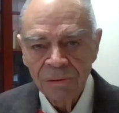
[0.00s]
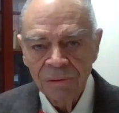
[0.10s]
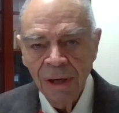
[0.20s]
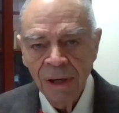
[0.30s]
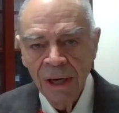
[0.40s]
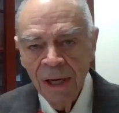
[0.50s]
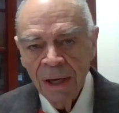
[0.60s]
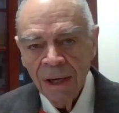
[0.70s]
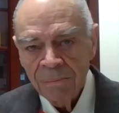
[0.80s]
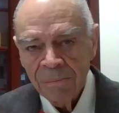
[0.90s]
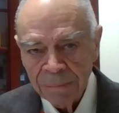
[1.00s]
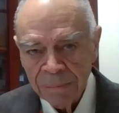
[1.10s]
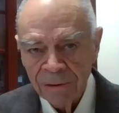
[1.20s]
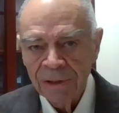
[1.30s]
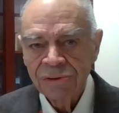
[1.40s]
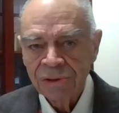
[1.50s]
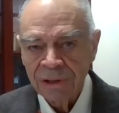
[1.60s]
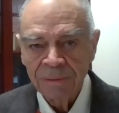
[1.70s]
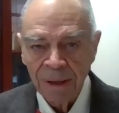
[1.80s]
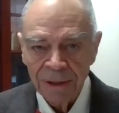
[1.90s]
by marriage,
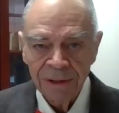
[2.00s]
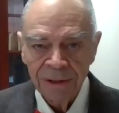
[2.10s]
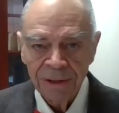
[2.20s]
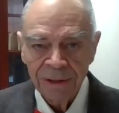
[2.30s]
anybody they're